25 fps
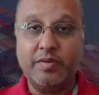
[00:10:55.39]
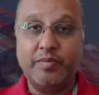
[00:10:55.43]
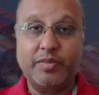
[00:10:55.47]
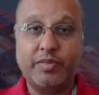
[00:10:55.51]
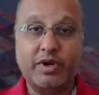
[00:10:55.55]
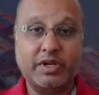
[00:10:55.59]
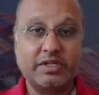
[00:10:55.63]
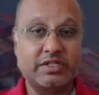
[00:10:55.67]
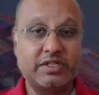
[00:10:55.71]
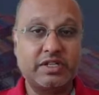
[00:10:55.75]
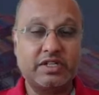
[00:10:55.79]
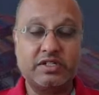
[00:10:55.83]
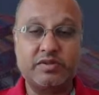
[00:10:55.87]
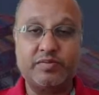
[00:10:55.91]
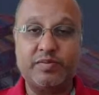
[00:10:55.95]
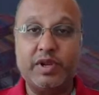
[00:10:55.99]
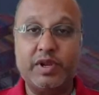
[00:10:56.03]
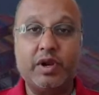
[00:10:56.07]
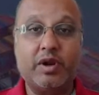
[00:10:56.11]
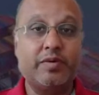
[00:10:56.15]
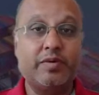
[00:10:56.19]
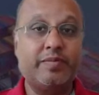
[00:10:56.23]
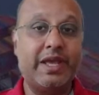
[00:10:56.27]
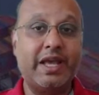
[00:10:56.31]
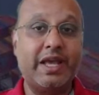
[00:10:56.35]
process may
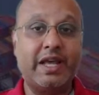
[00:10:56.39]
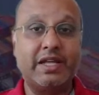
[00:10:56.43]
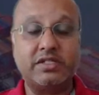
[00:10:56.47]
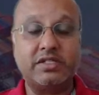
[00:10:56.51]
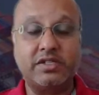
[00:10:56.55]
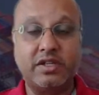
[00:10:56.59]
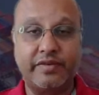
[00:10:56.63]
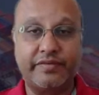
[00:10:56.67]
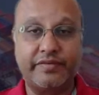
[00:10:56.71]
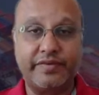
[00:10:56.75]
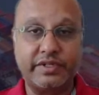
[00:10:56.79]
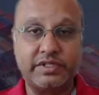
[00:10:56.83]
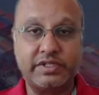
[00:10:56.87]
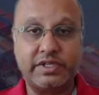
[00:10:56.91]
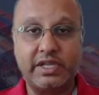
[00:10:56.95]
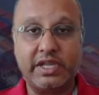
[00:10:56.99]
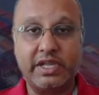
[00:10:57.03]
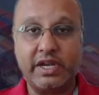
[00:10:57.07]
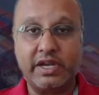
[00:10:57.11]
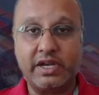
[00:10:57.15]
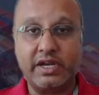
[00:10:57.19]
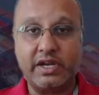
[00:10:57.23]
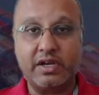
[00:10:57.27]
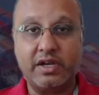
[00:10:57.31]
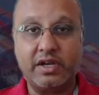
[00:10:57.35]
not be as
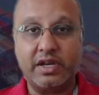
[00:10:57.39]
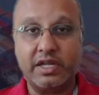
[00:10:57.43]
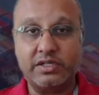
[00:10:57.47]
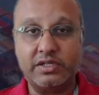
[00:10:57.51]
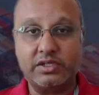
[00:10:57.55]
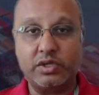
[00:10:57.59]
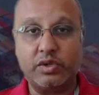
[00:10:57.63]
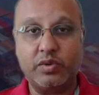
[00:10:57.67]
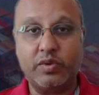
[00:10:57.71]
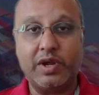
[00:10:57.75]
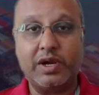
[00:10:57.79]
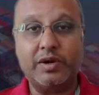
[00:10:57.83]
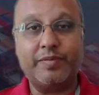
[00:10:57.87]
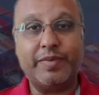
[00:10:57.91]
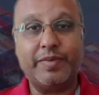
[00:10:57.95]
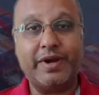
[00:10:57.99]
sophisticated as you are,